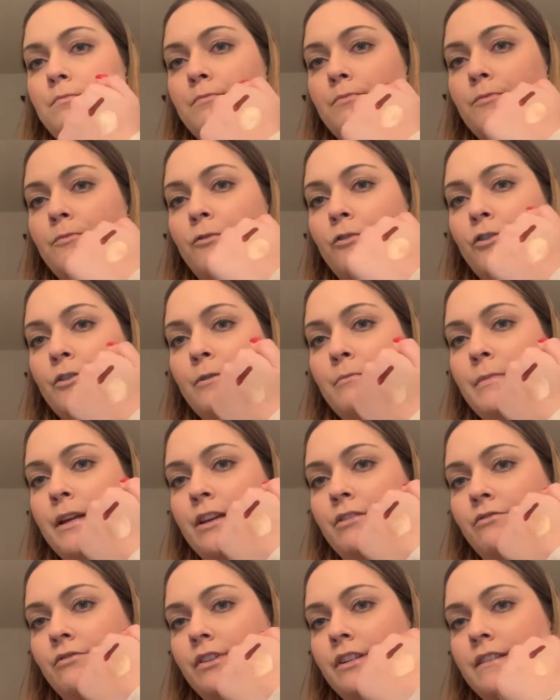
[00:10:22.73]
for the
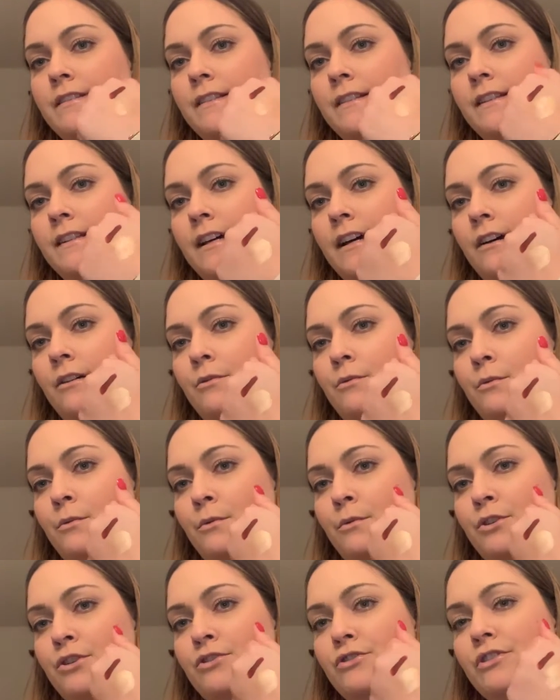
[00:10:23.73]
main reason that
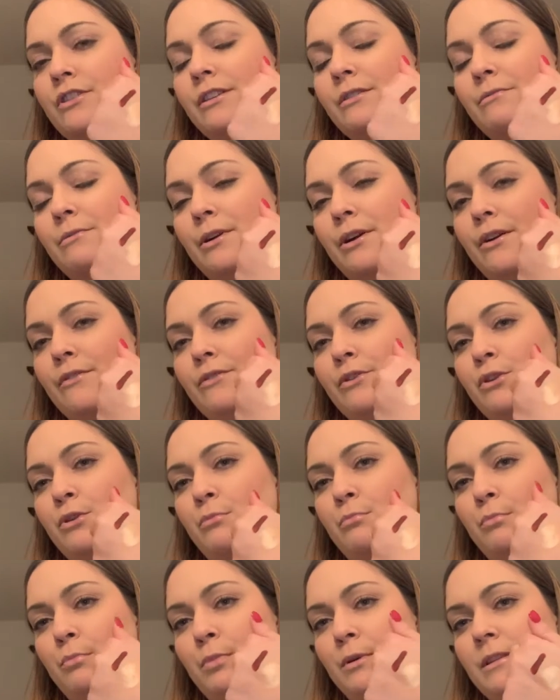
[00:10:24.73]
usually wherever you
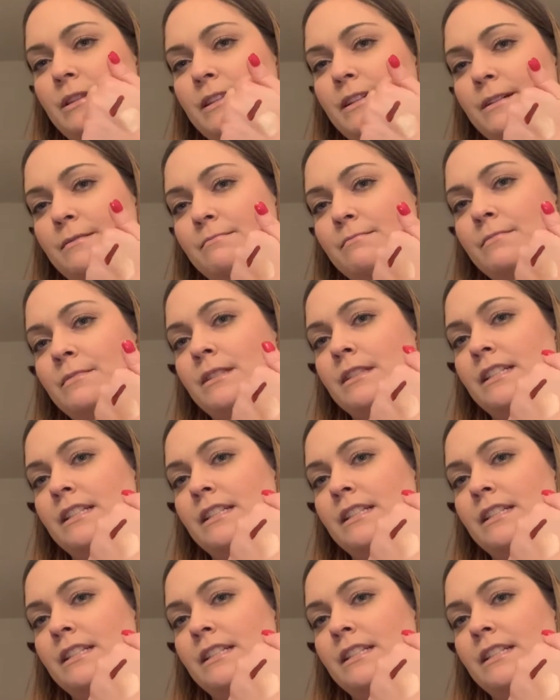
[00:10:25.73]
put them,